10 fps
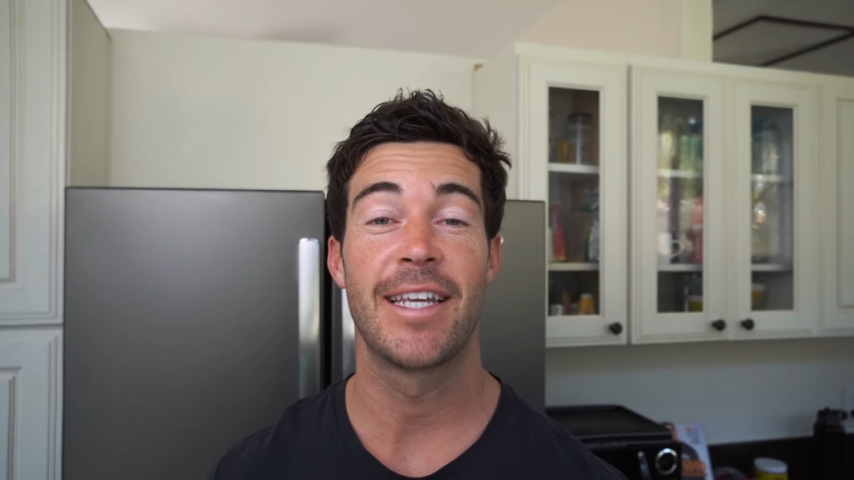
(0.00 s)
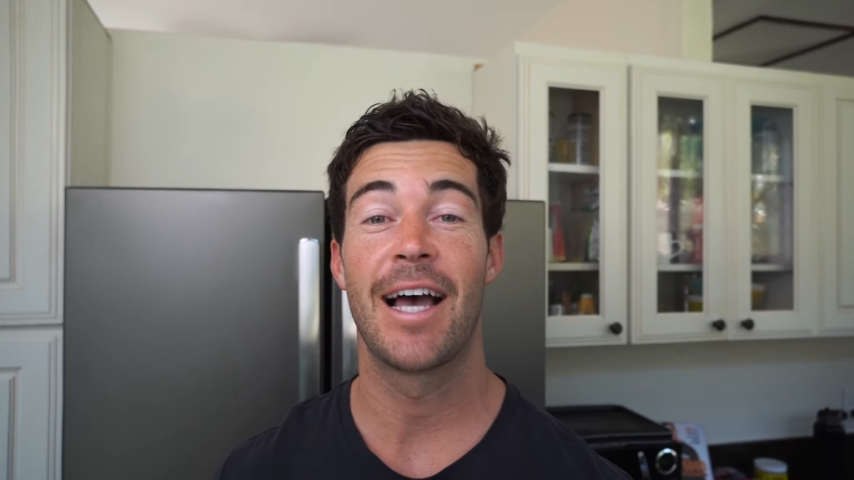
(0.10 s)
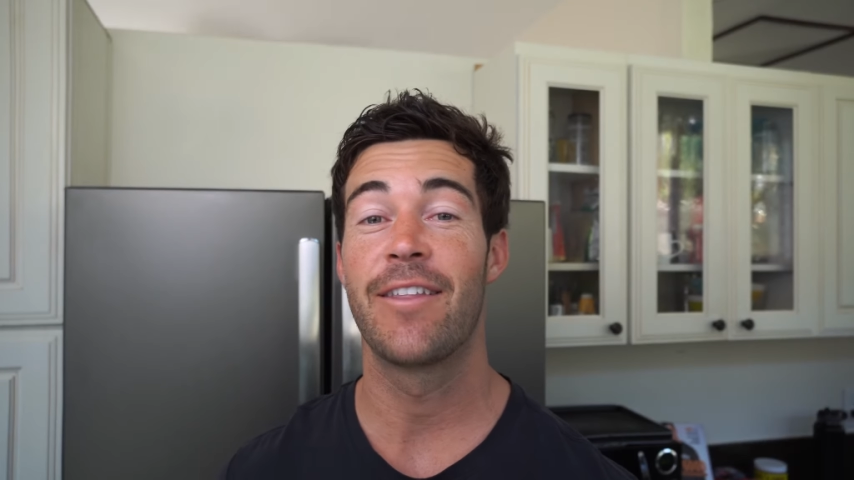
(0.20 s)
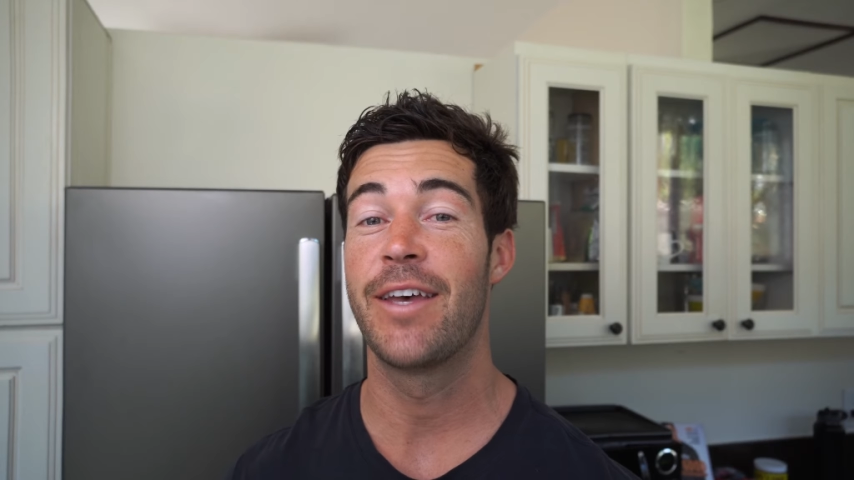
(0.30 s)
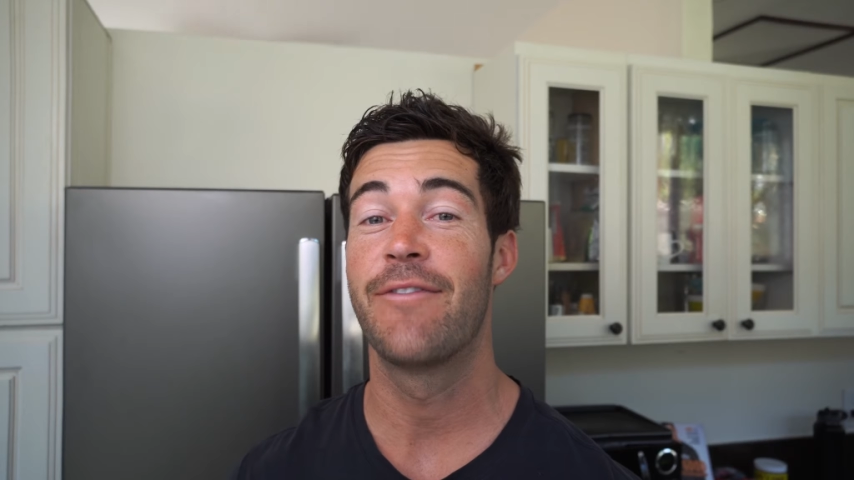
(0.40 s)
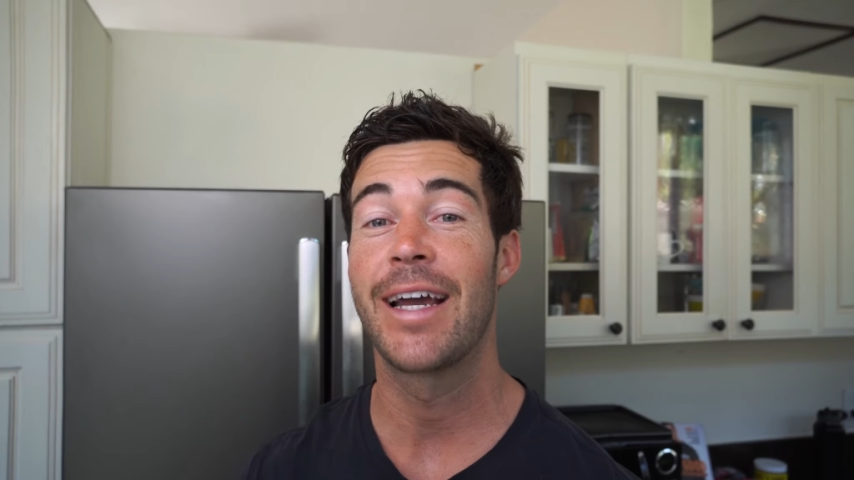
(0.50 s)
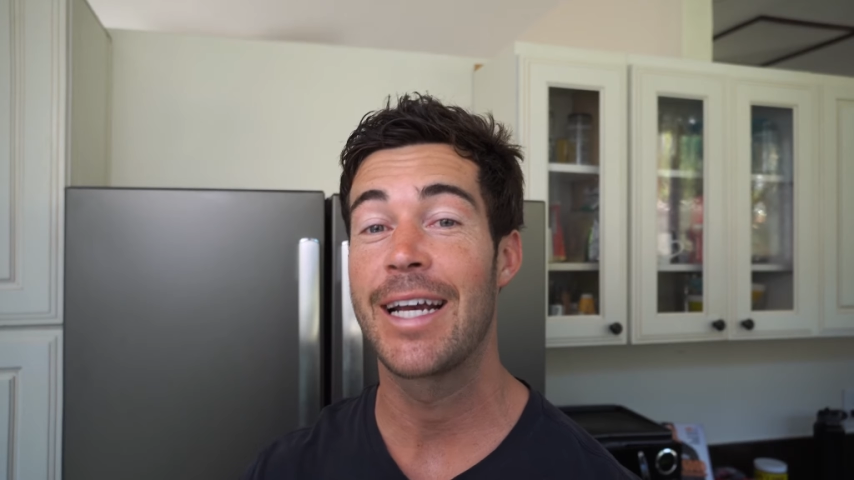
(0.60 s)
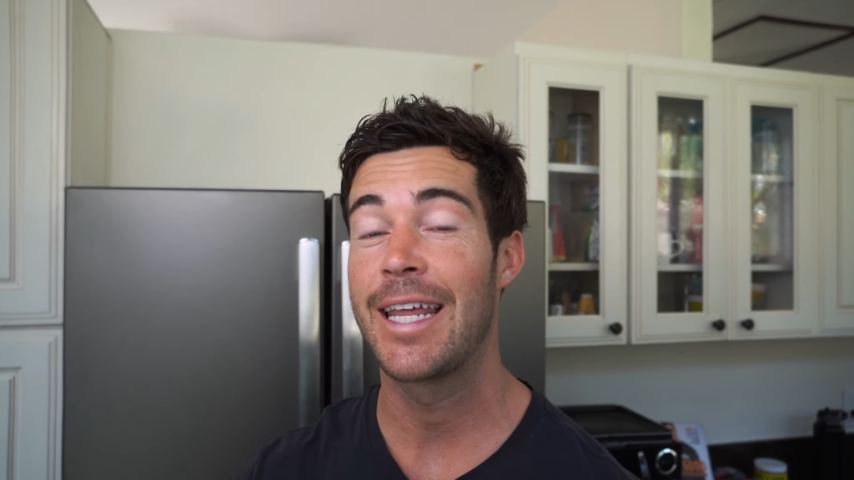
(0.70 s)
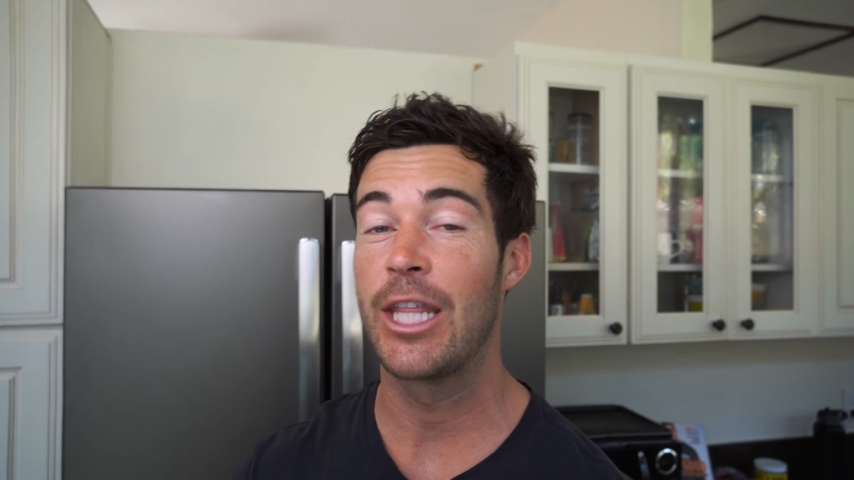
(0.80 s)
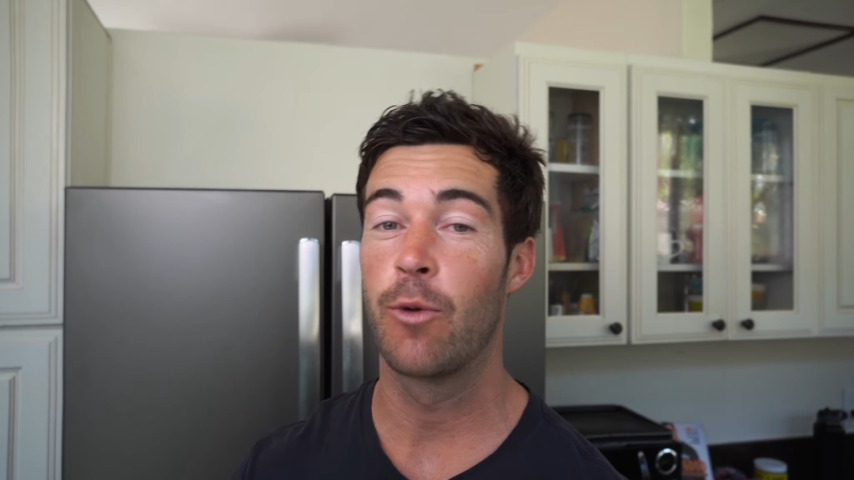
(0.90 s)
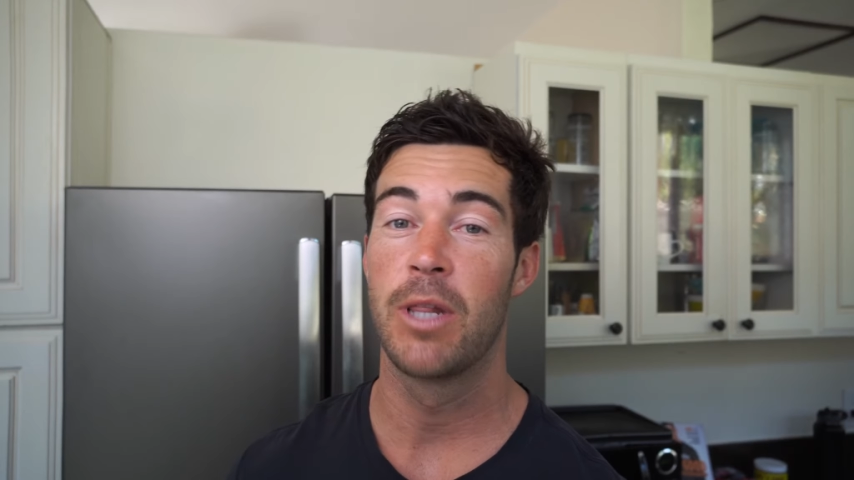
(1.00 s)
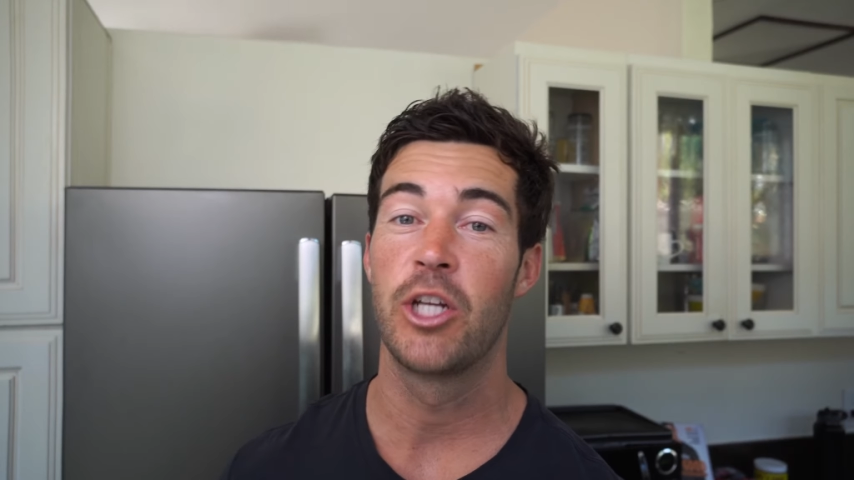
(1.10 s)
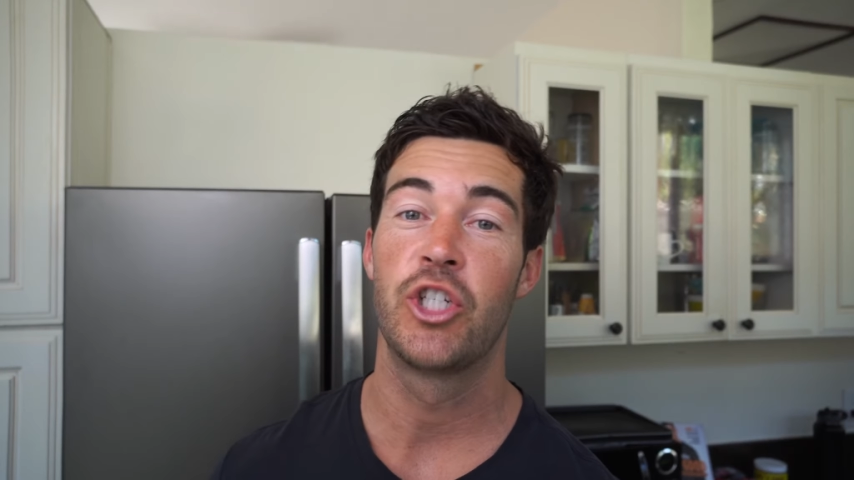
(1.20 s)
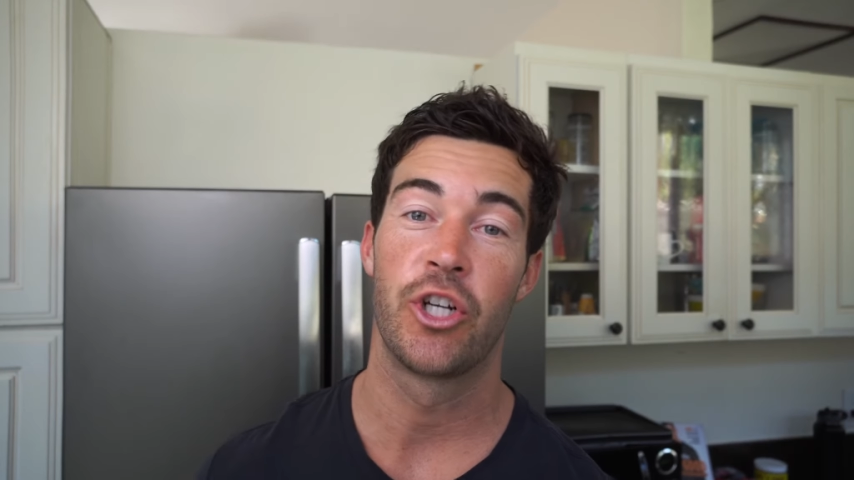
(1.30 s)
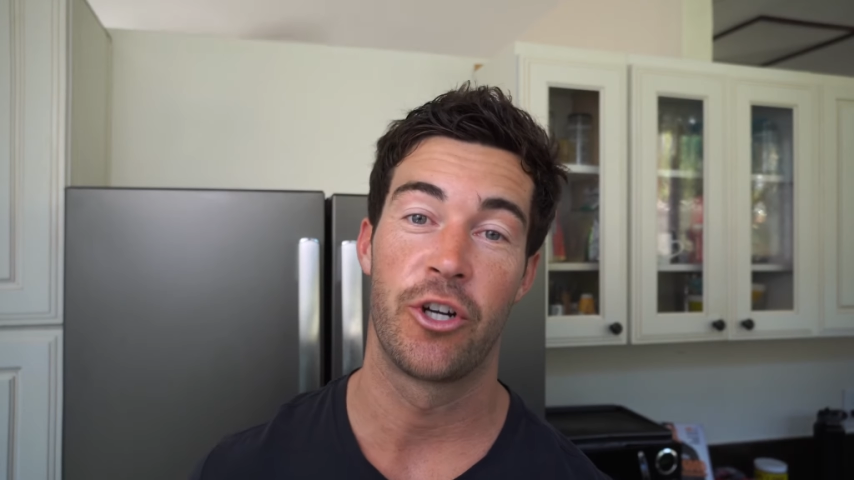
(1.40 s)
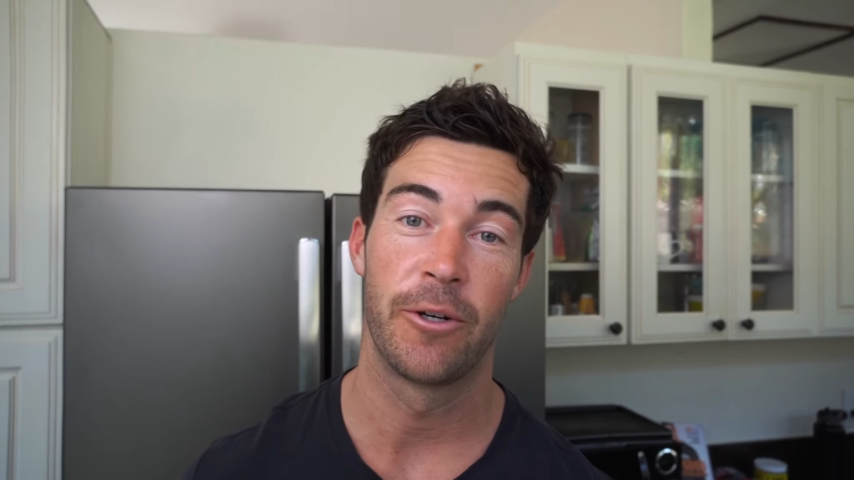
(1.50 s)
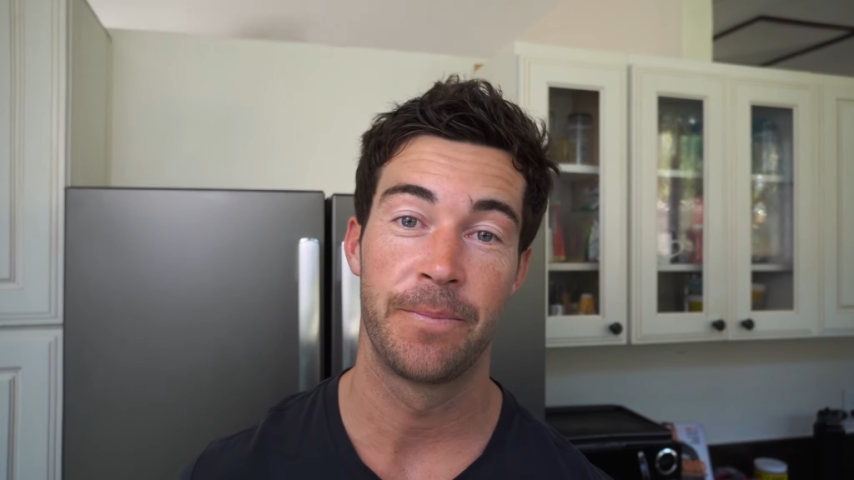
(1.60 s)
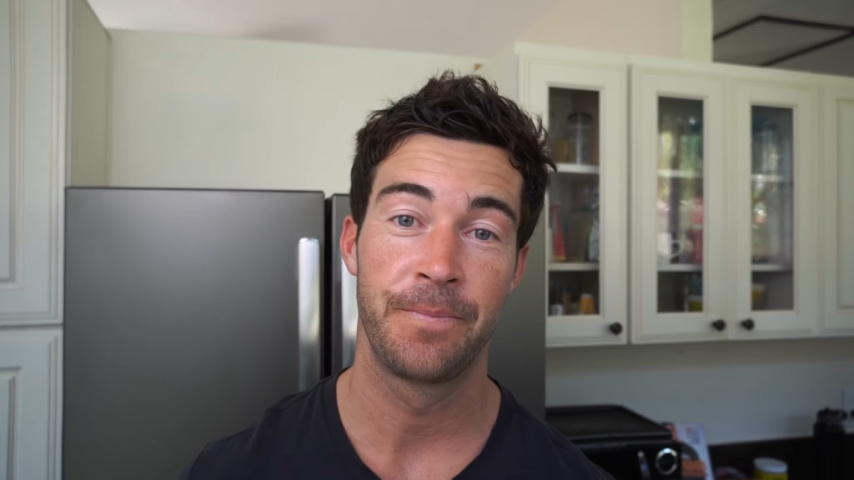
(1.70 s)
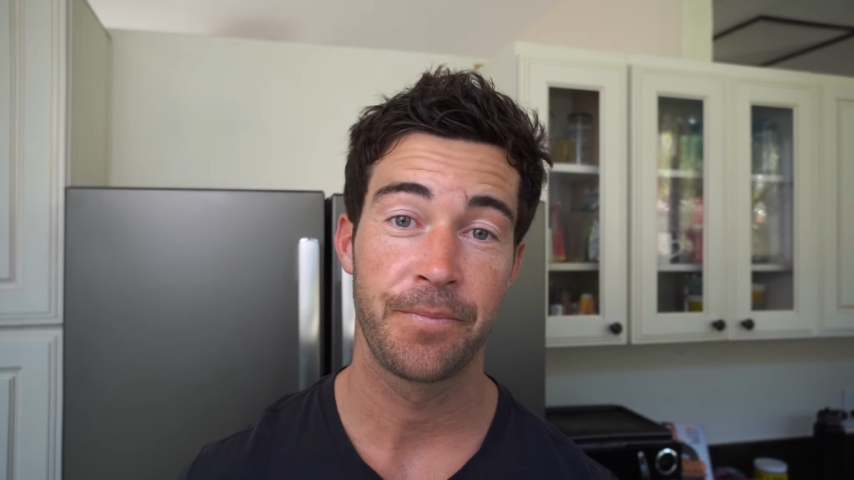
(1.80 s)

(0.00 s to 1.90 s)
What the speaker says: and how they affect their blood sugar.